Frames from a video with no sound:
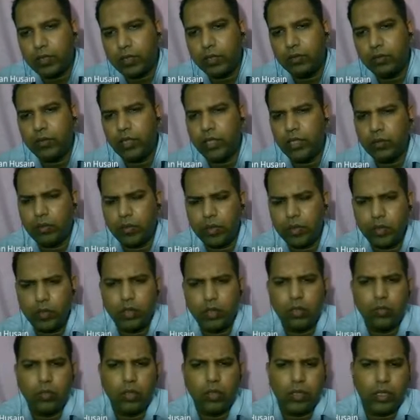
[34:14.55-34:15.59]
Whenever you are
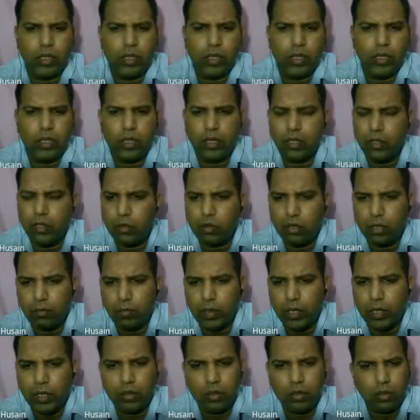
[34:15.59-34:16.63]
working there and you
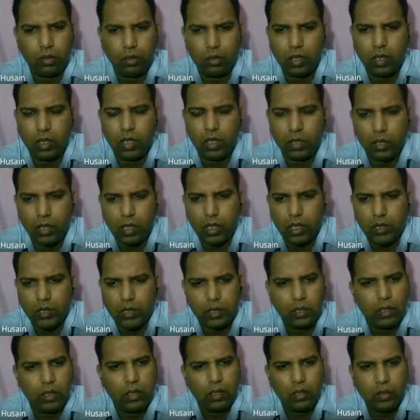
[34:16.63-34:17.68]
complete your
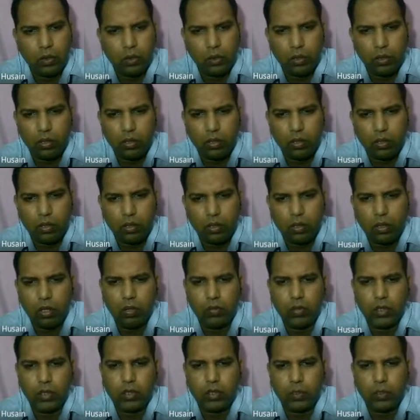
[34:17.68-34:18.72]
task, you are always
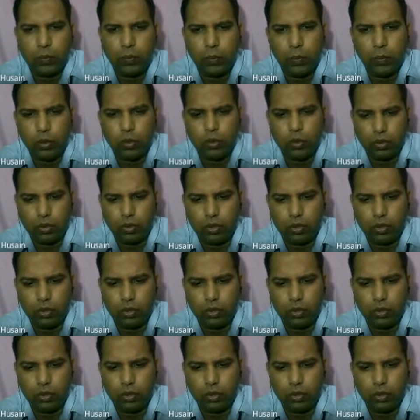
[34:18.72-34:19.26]
supposed